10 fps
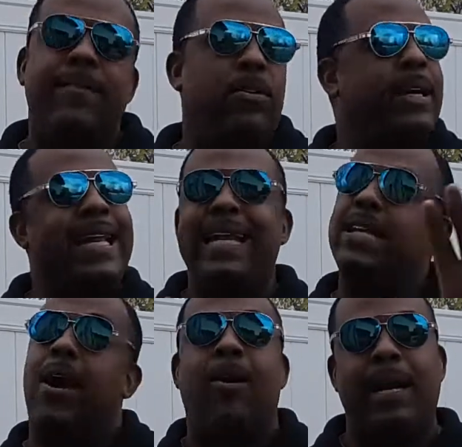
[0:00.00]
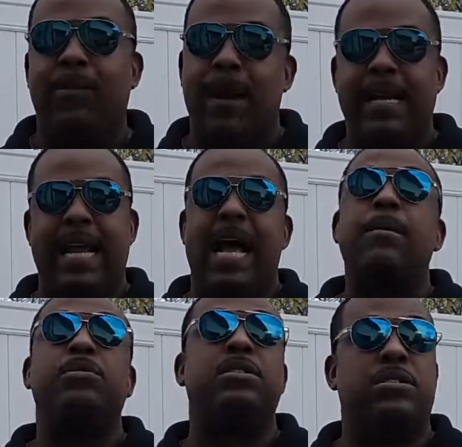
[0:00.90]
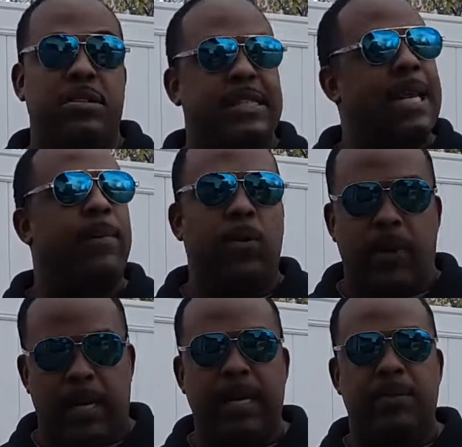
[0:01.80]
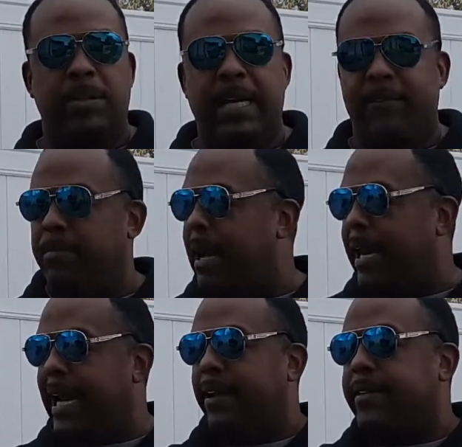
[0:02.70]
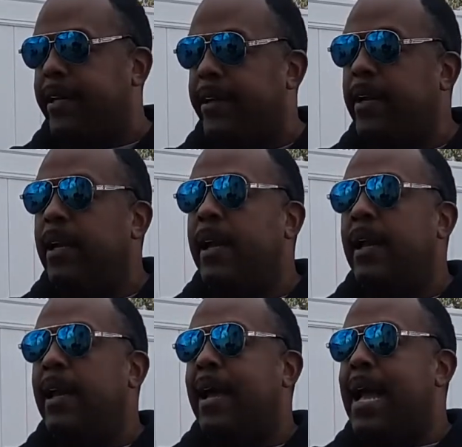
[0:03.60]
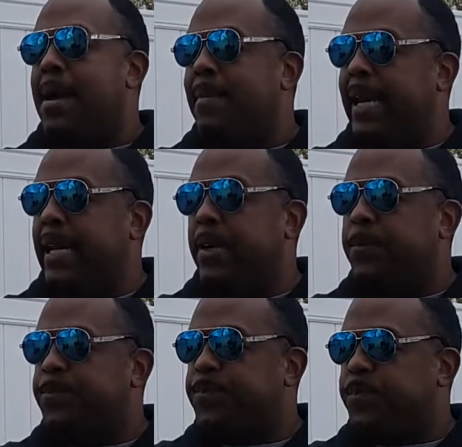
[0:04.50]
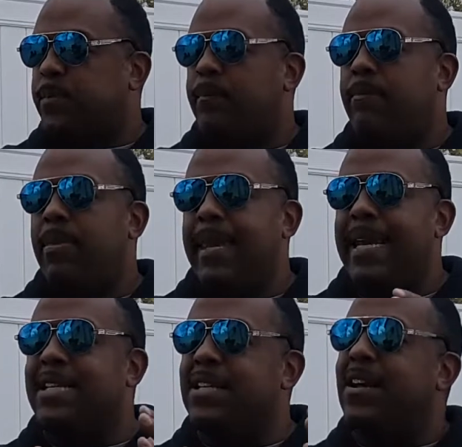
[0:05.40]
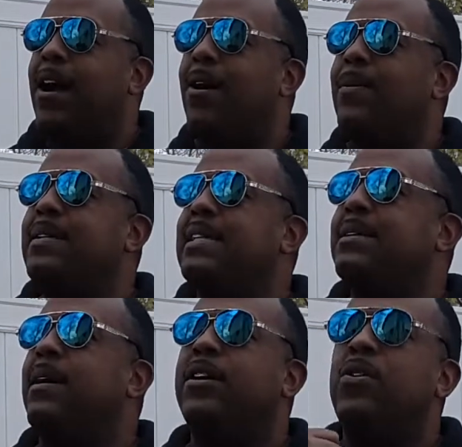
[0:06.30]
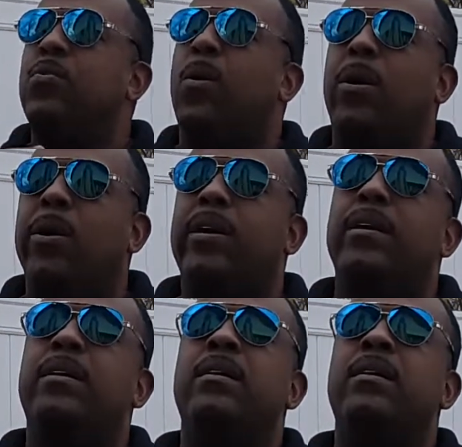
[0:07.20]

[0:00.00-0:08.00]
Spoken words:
even going to get into all that right now. I'm just keeping it 100 with everybody out there. I mean, it just always seems like you work,